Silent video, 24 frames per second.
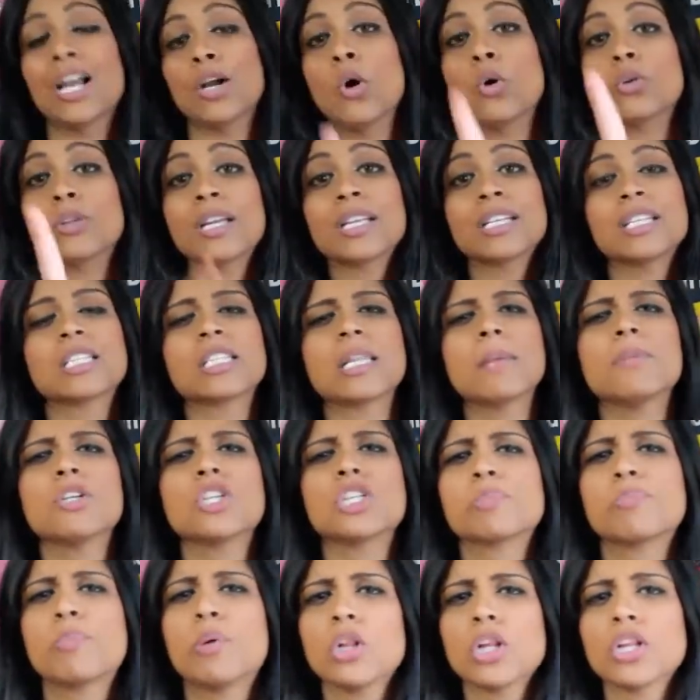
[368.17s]
Hi, hold on, just let me
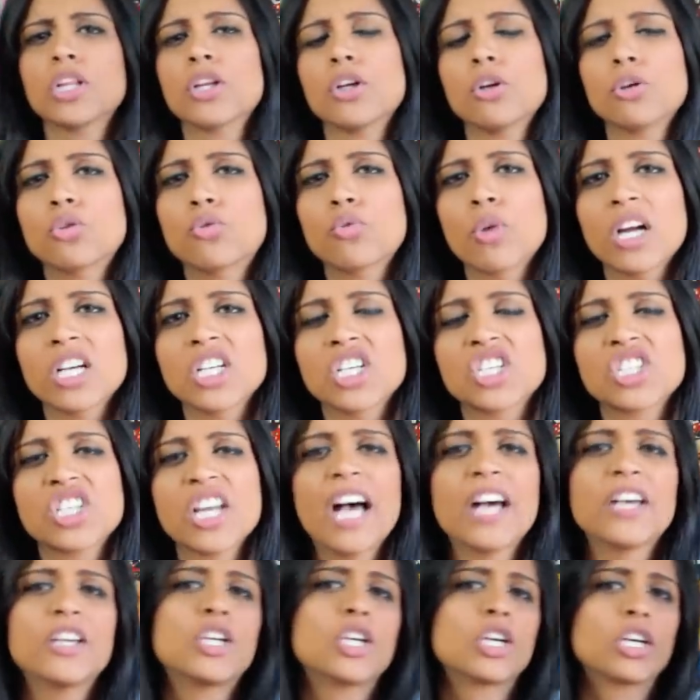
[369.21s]
just pull a little grudge
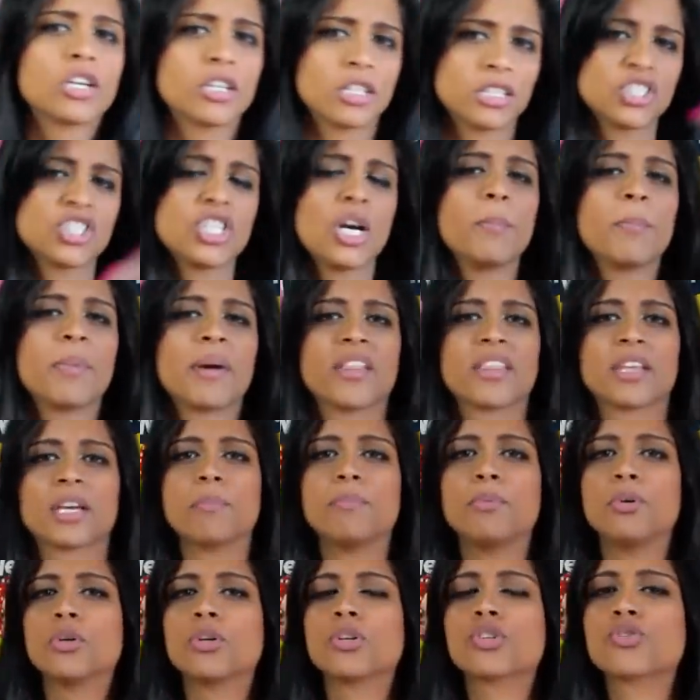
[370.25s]
style here and jump out of the
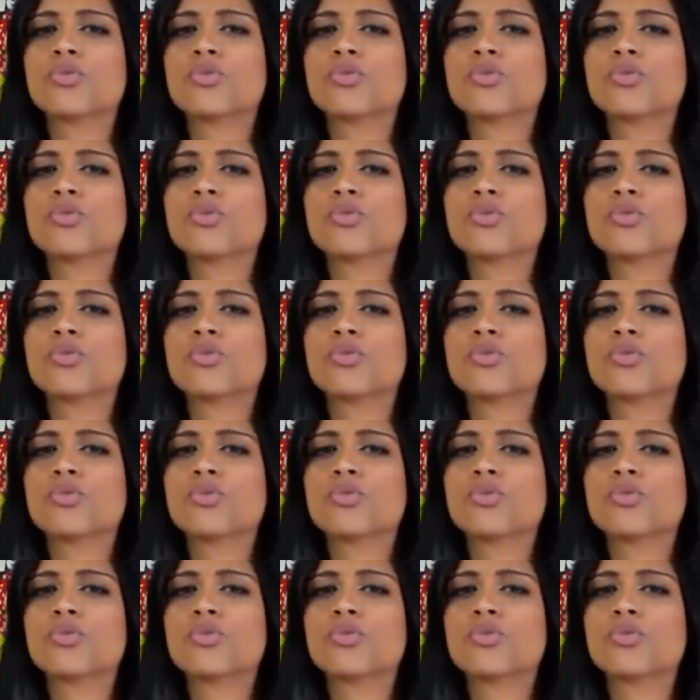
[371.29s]
computer